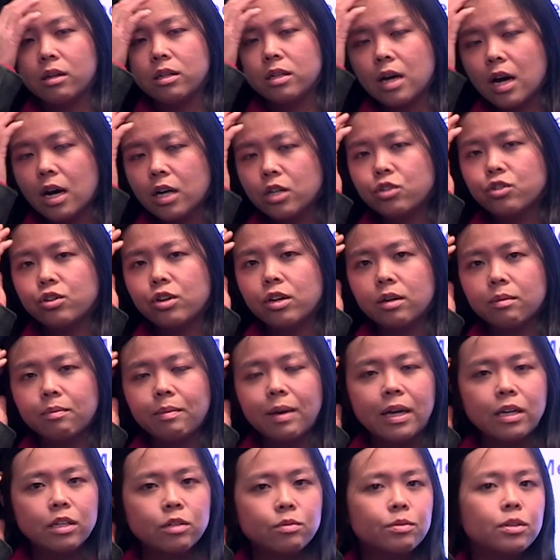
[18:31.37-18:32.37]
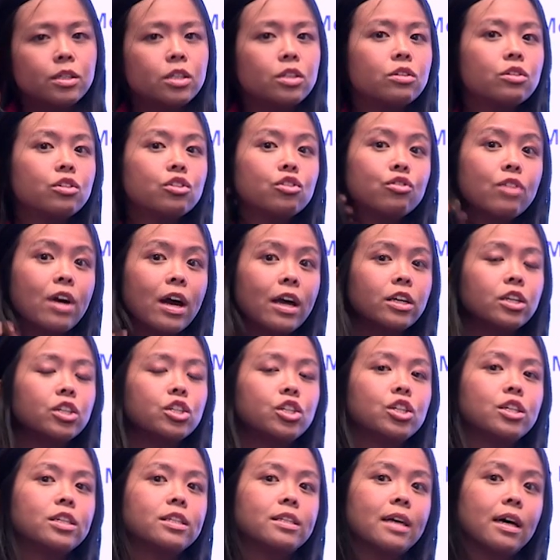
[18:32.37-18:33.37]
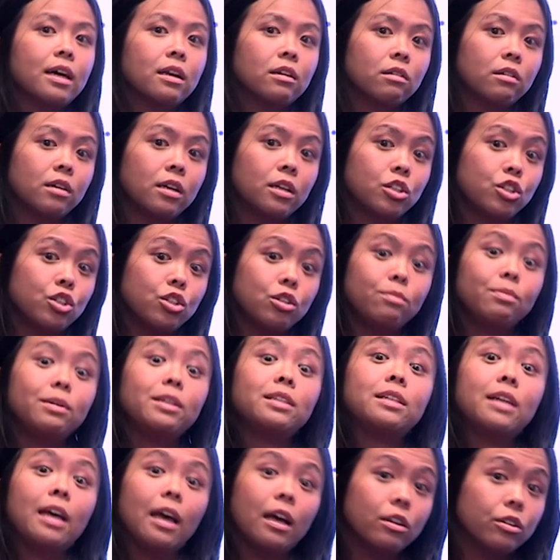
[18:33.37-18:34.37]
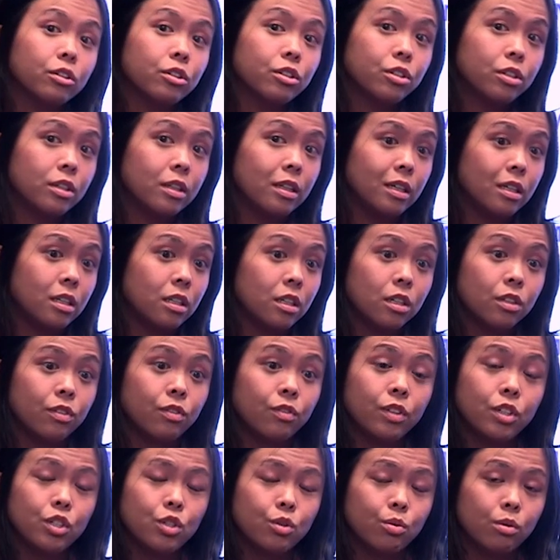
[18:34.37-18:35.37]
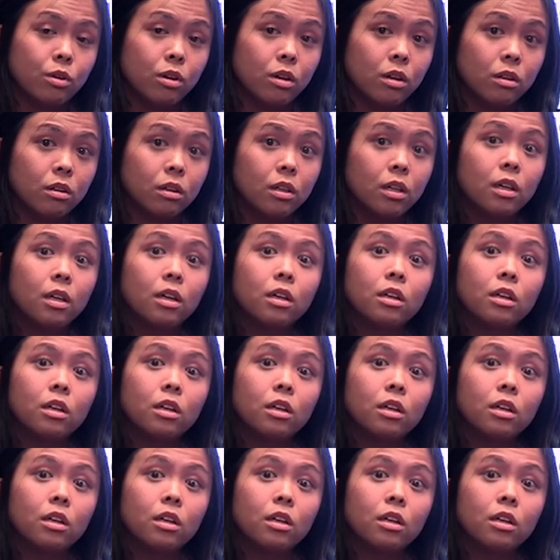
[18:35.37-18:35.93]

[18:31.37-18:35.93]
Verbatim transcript: non drug management strategies that should be tailored to the individual